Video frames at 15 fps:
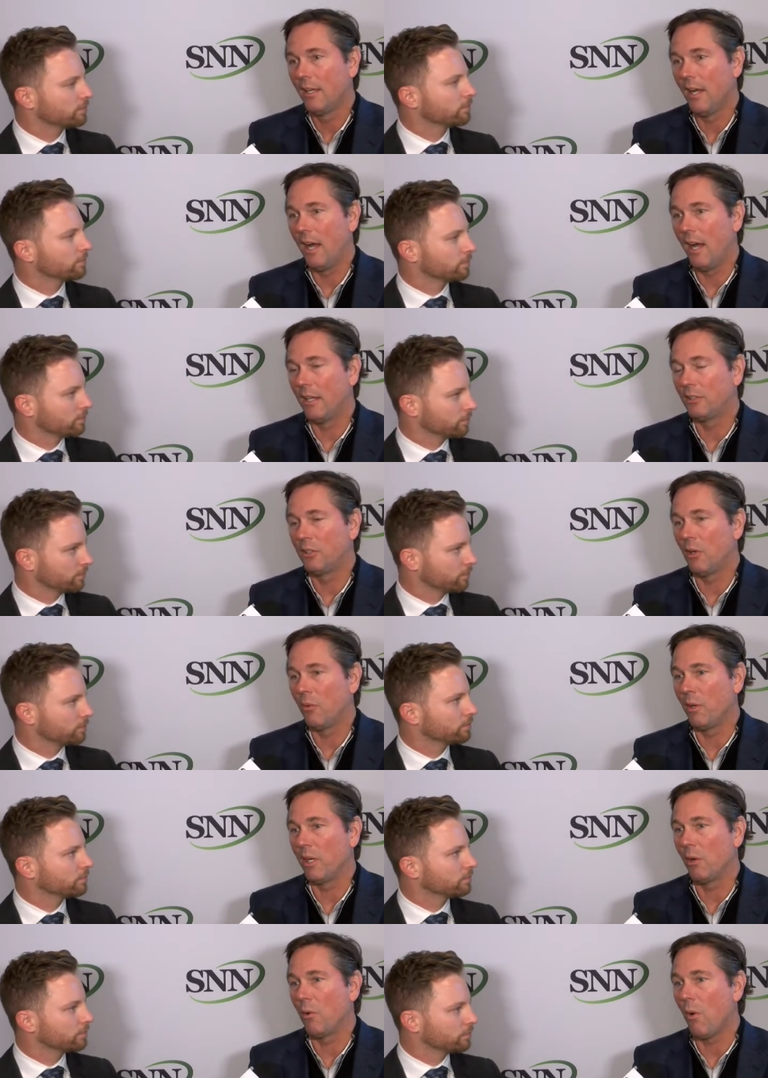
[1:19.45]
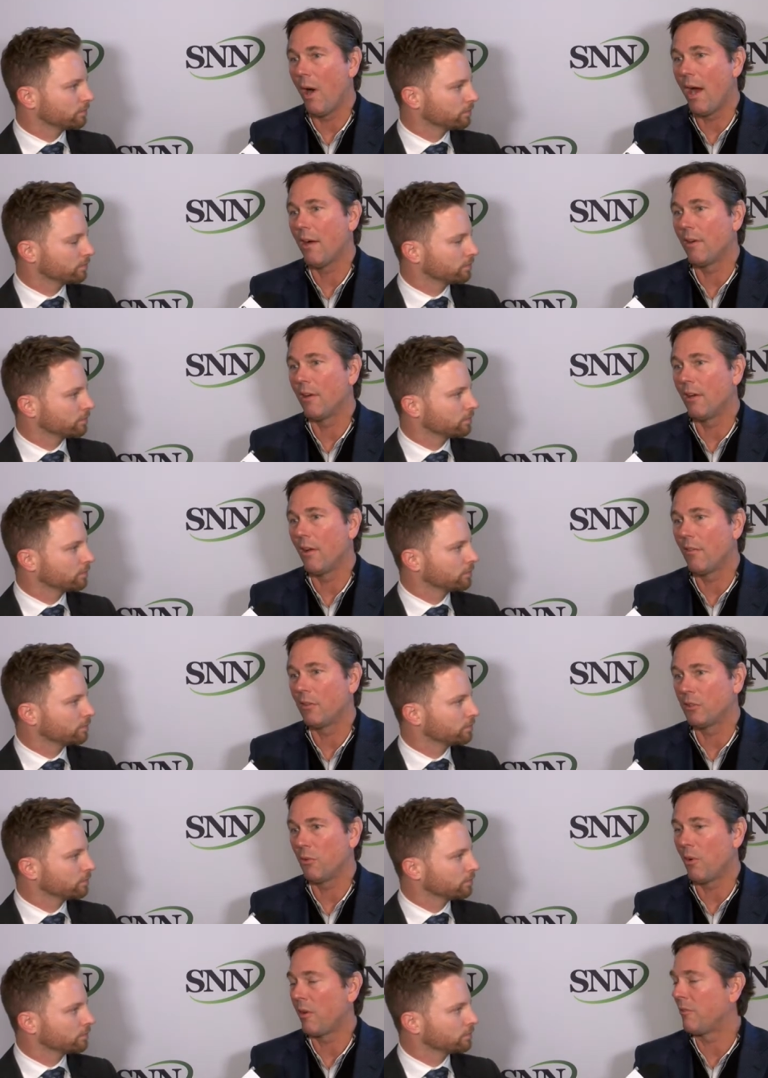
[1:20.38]
Speaker 1: Uh, so we acquired it on
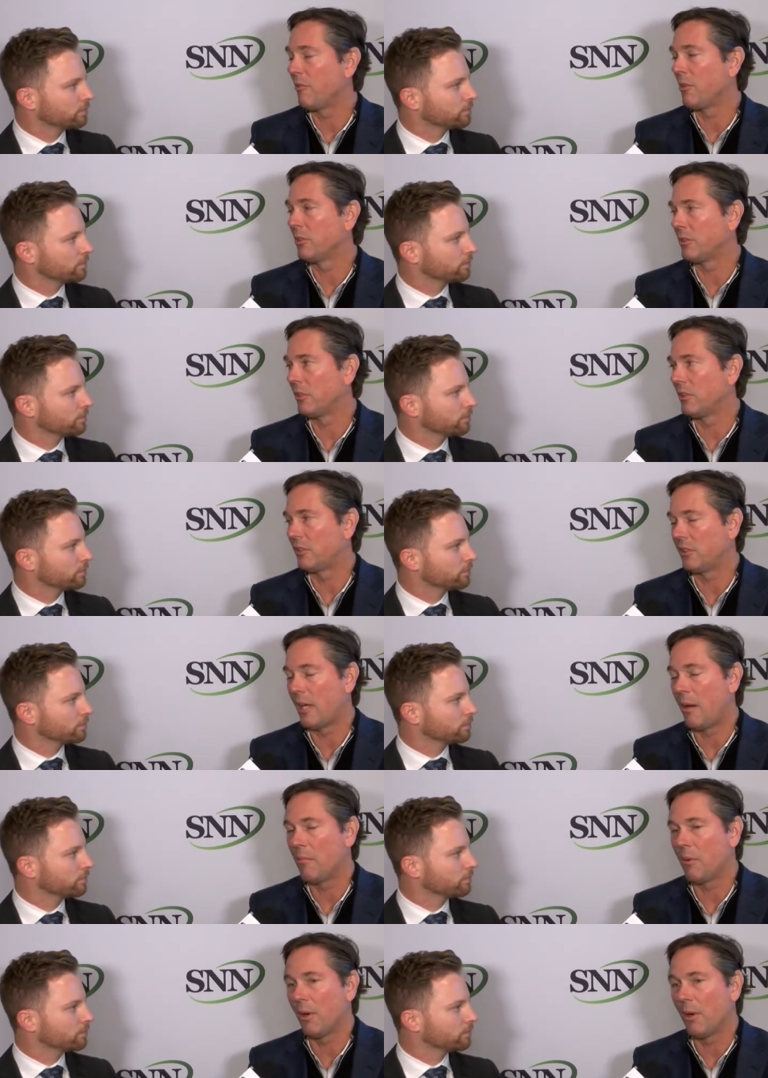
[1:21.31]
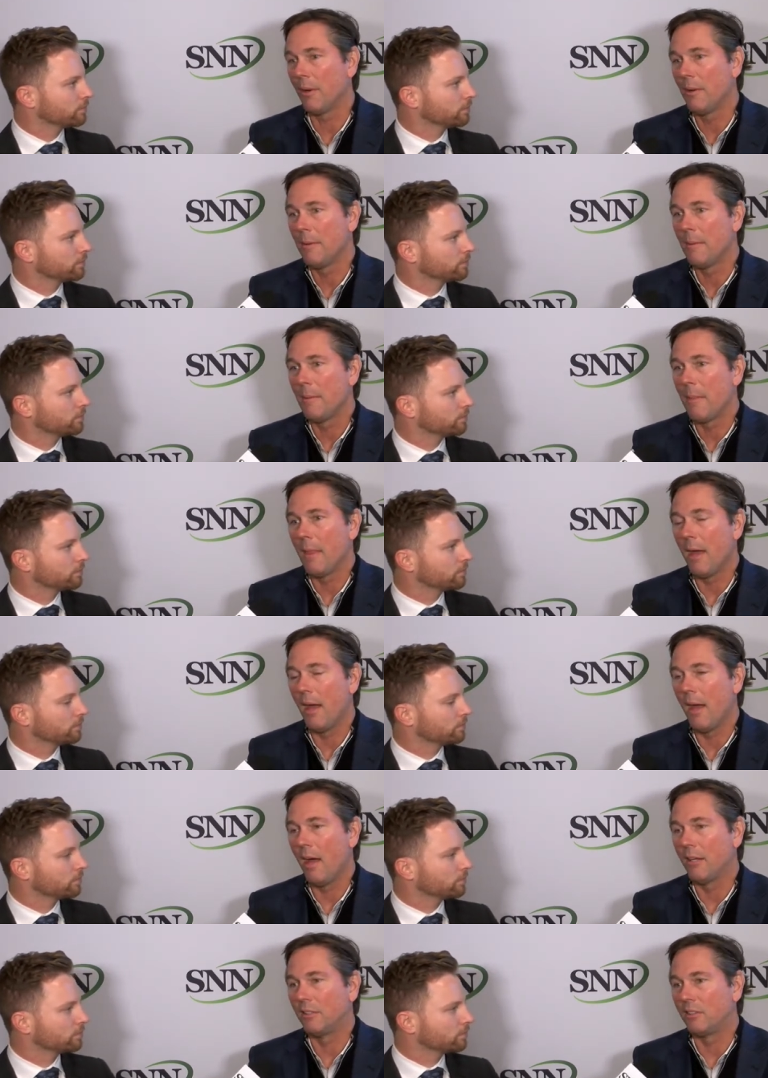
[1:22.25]
the 21st of December
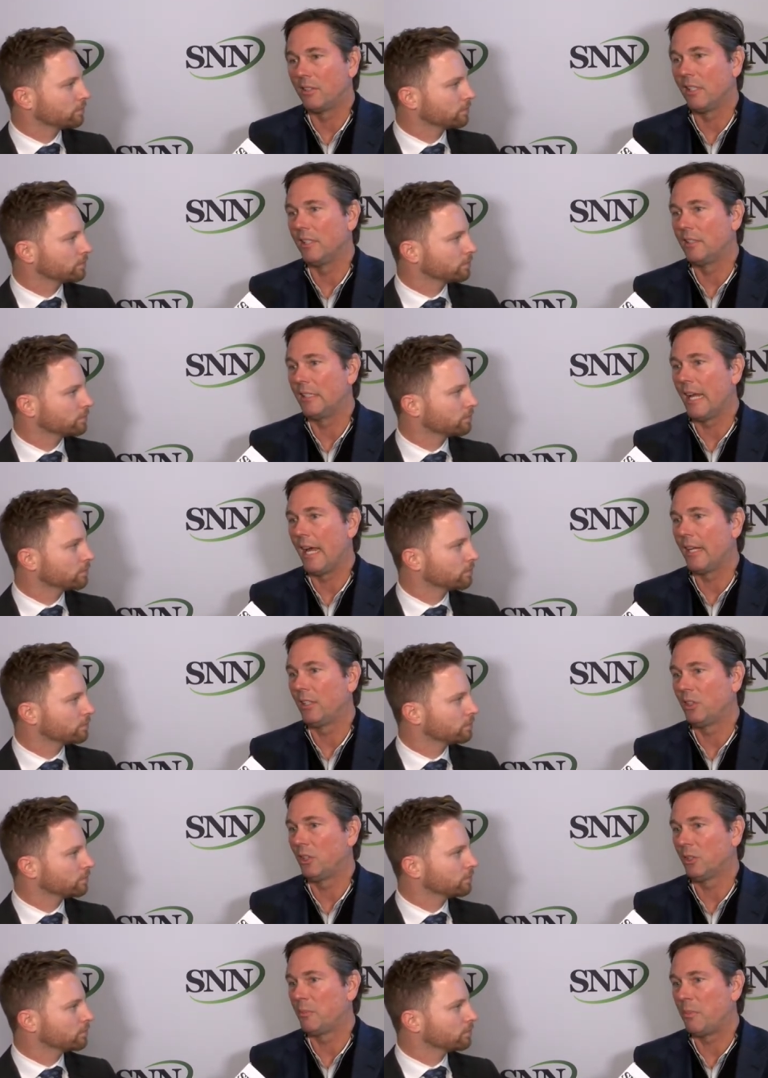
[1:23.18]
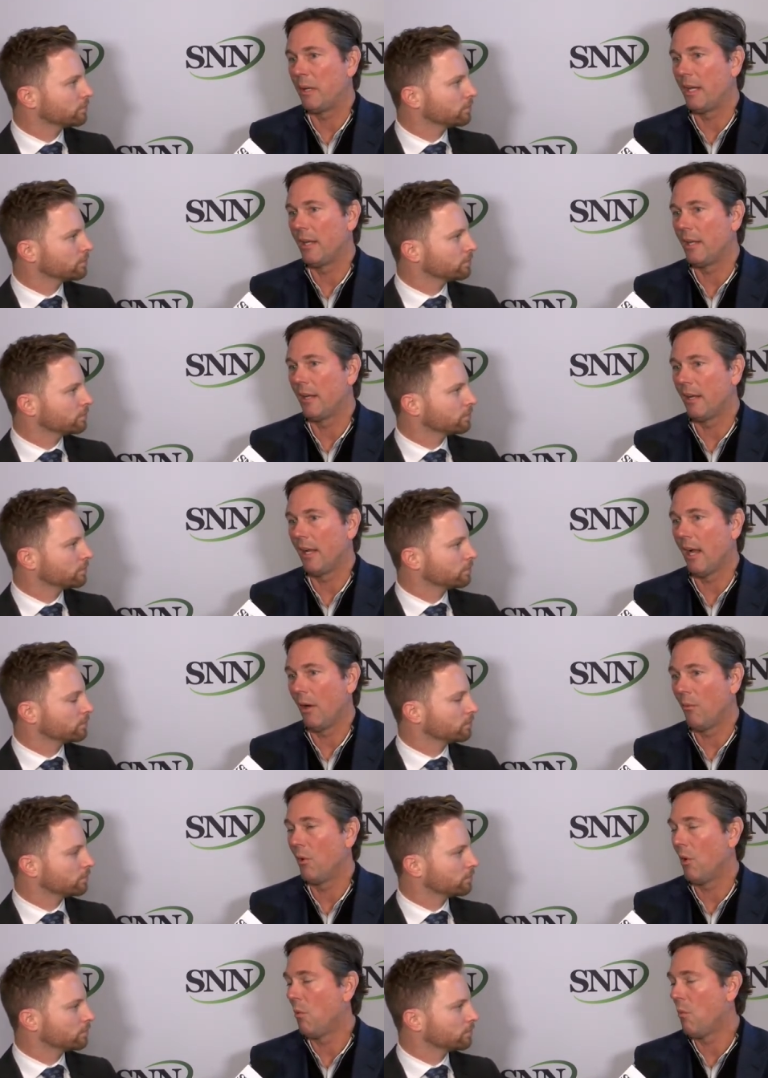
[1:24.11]
uh, since then, it's just been a,
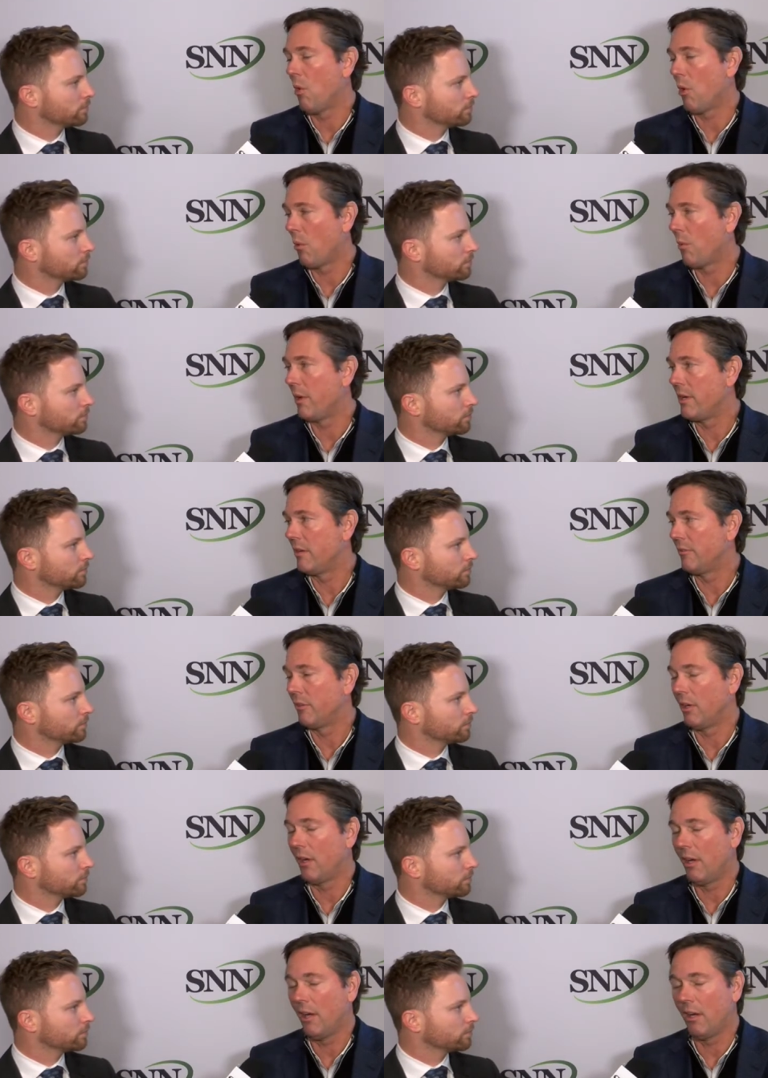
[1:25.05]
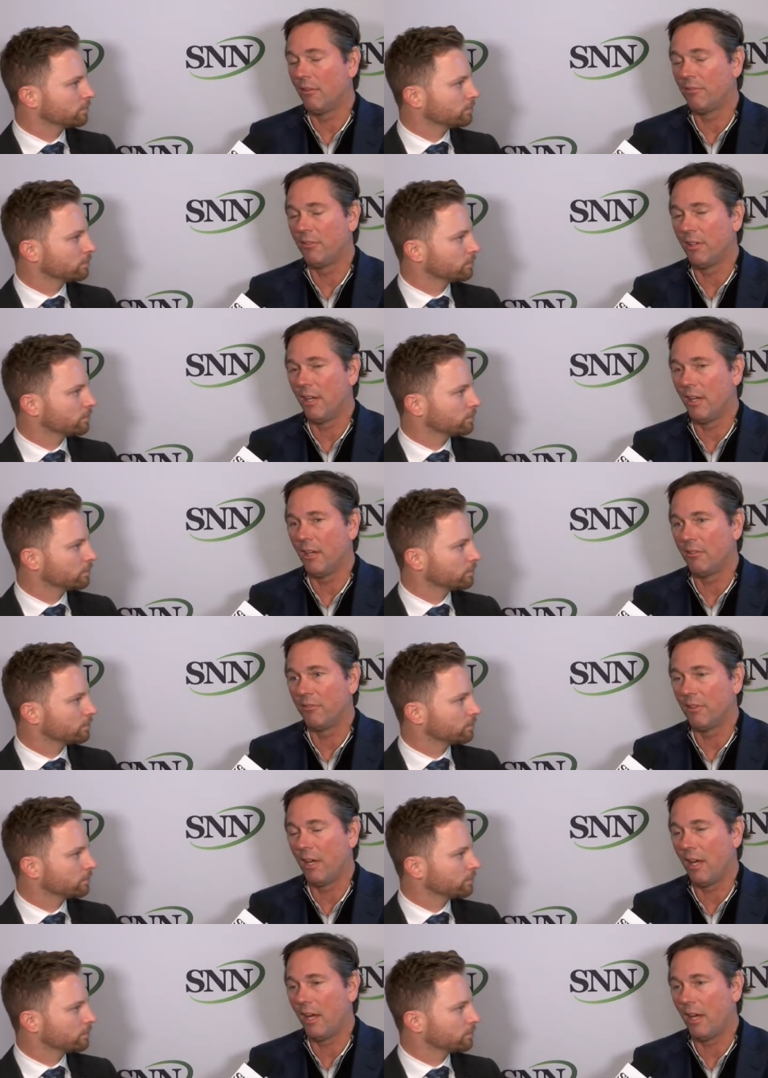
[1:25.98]
a real whirlwind of, of,
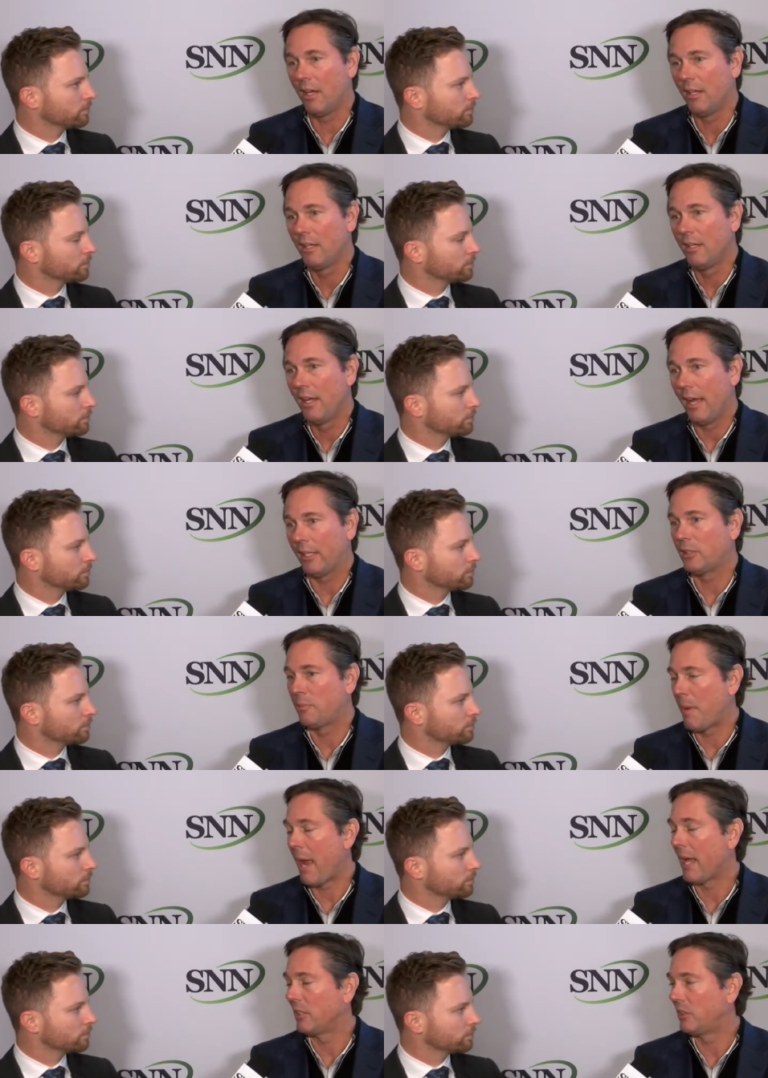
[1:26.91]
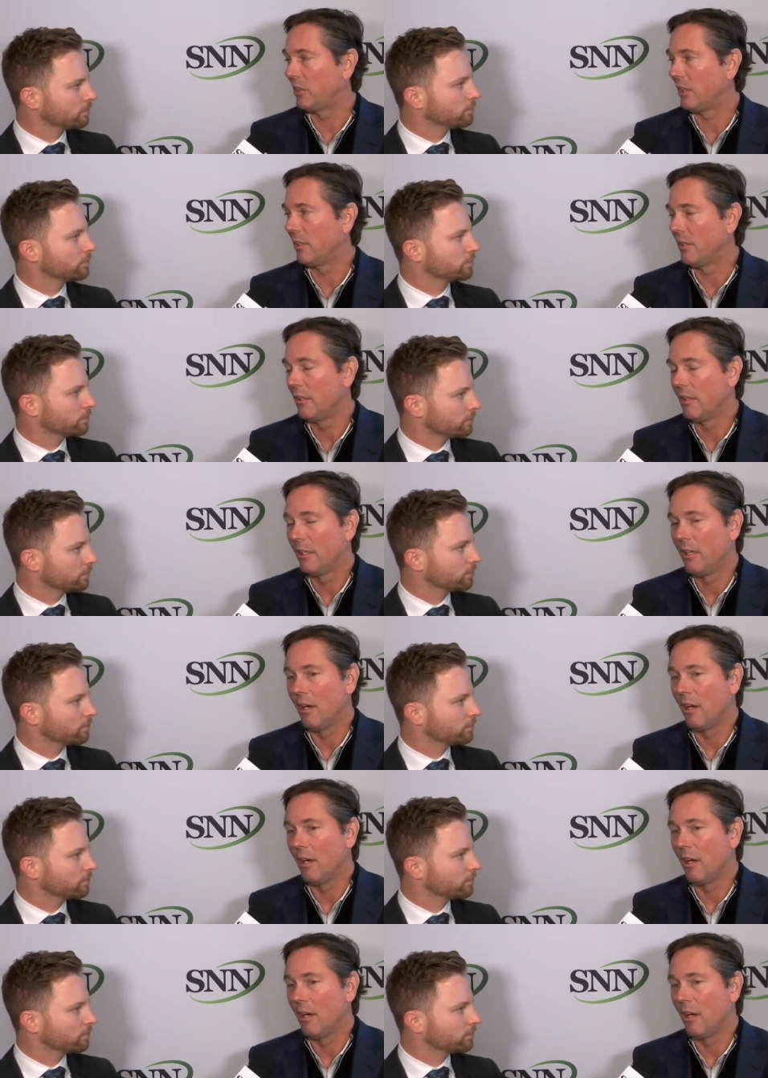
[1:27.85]
of uh, expansion.